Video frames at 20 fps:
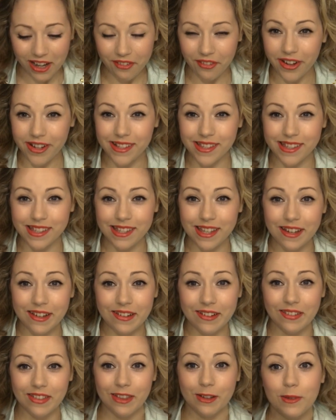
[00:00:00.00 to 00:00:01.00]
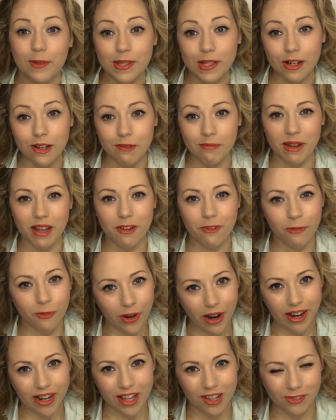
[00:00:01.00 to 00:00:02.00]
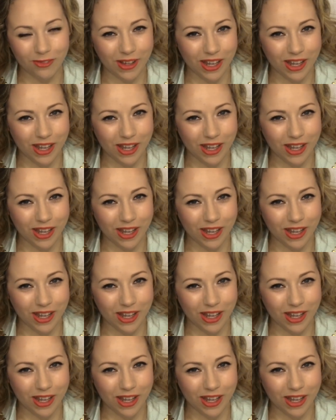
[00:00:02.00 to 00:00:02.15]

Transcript: Anyways, so those are my Friday